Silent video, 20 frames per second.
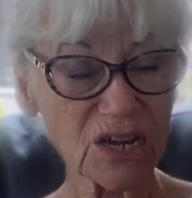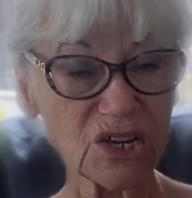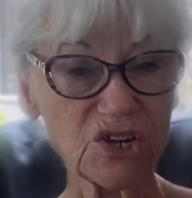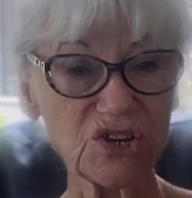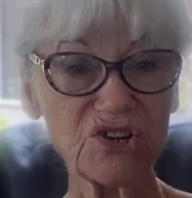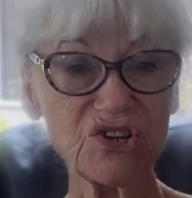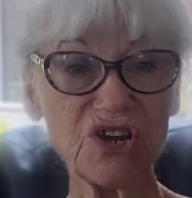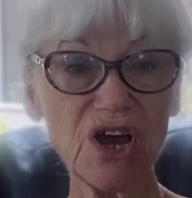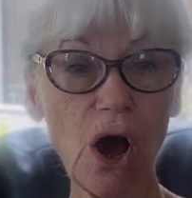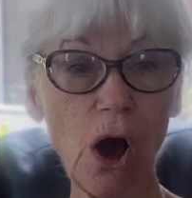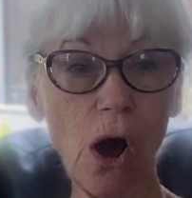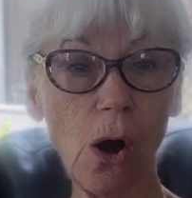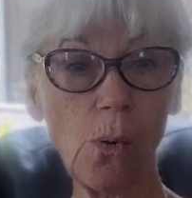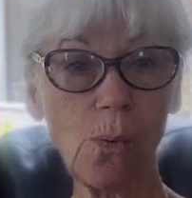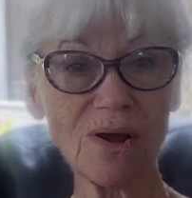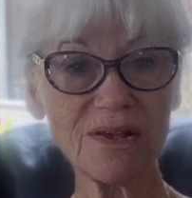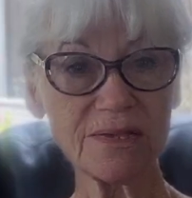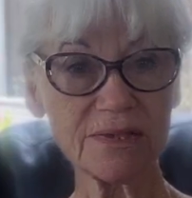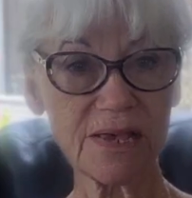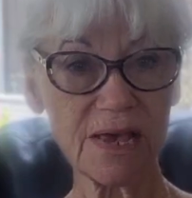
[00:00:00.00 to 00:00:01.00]
She
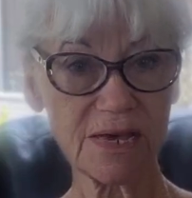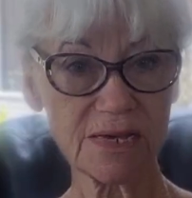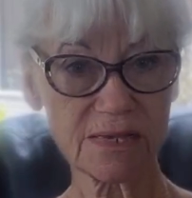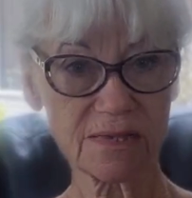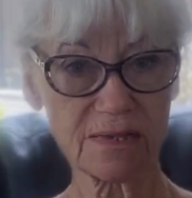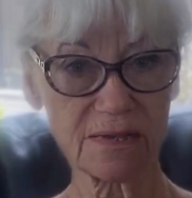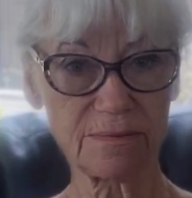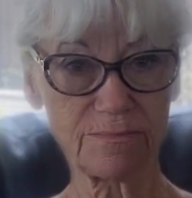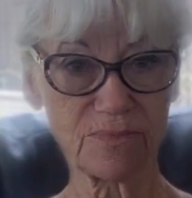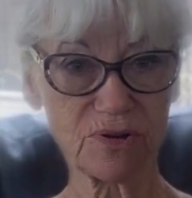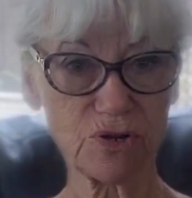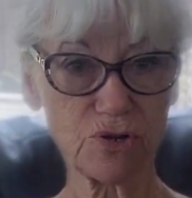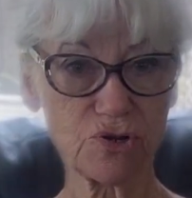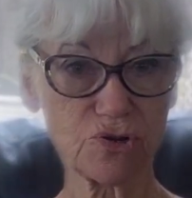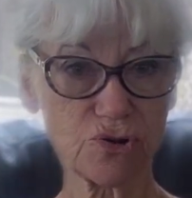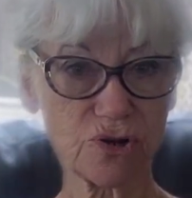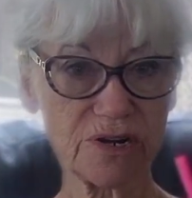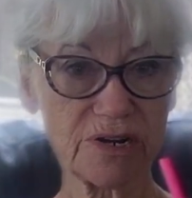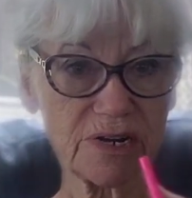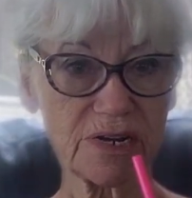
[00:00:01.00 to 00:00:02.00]
always has something to
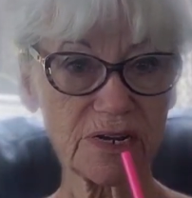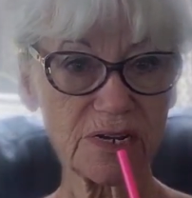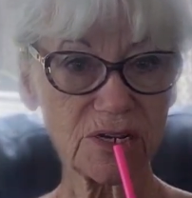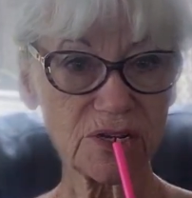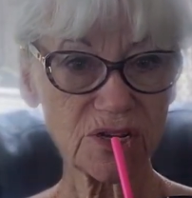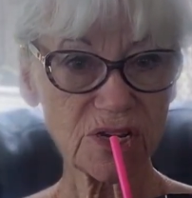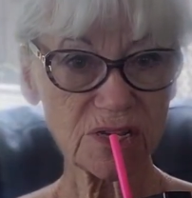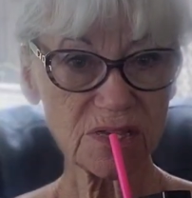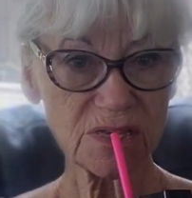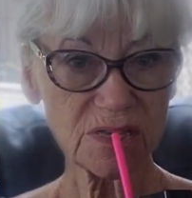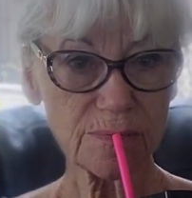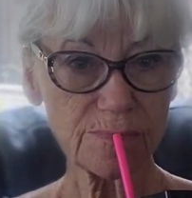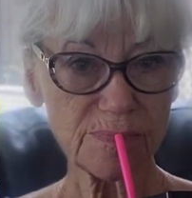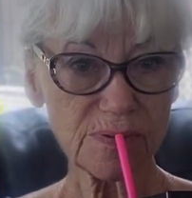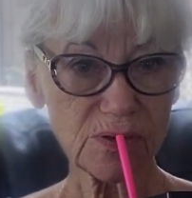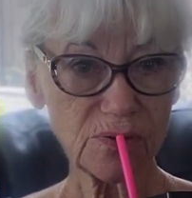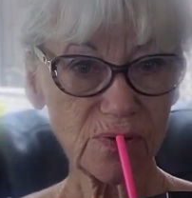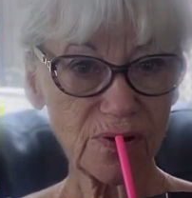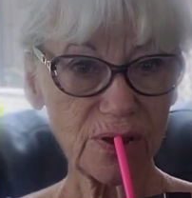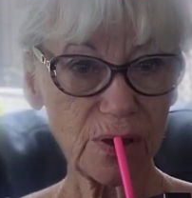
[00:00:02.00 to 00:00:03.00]
drink and she
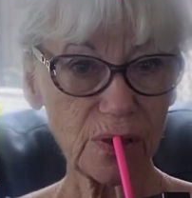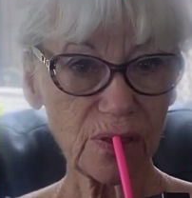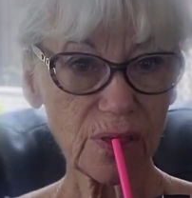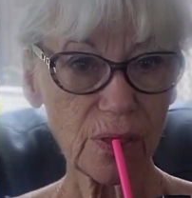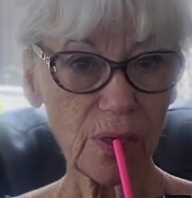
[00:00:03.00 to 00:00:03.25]
sips on